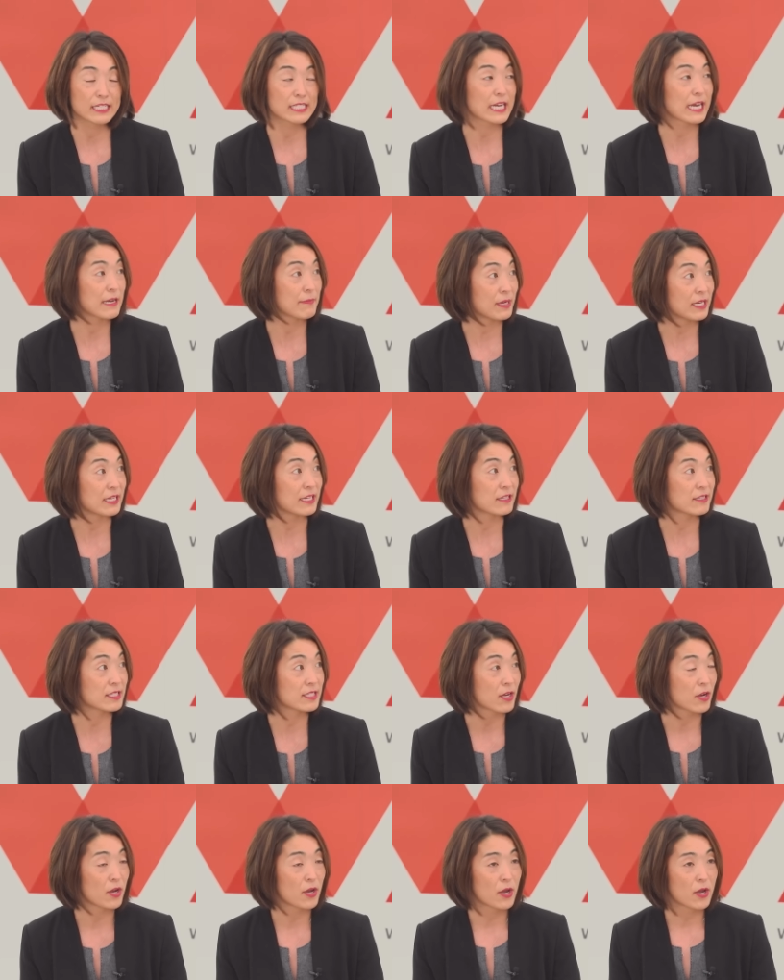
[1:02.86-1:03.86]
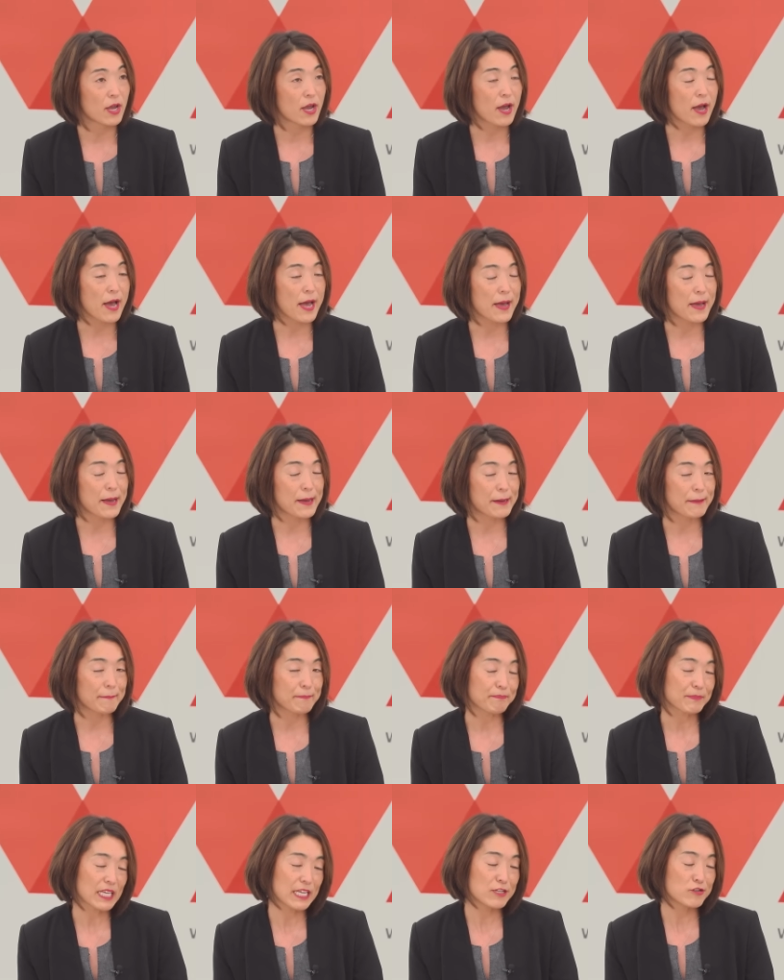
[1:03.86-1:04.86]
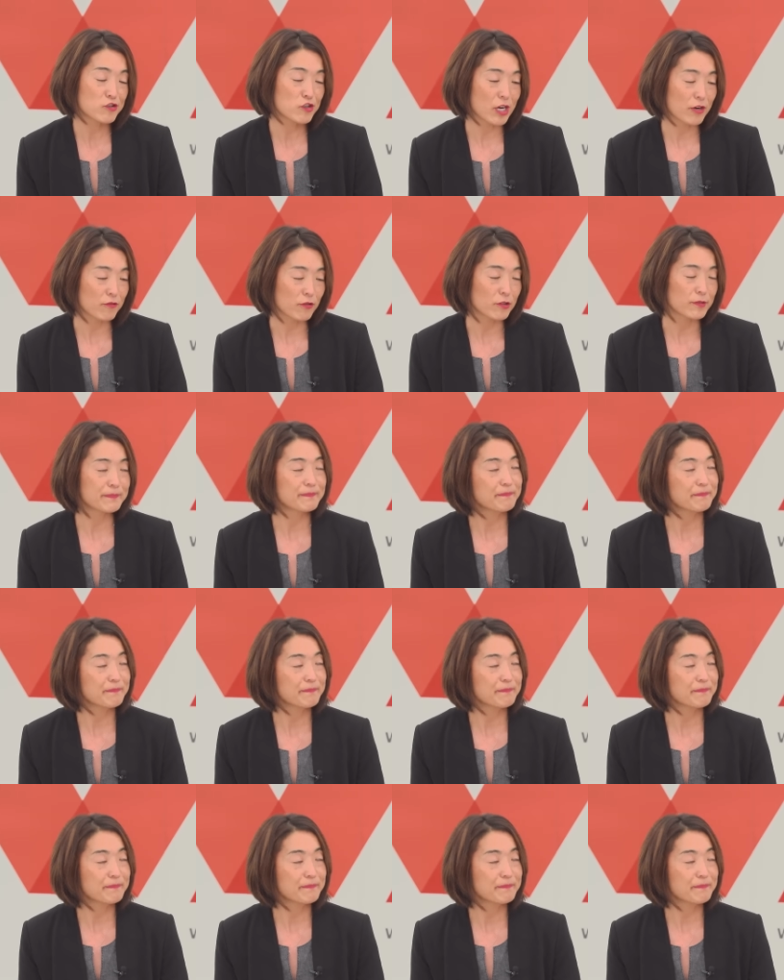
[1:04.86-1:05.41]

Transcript: diabetes um, in general.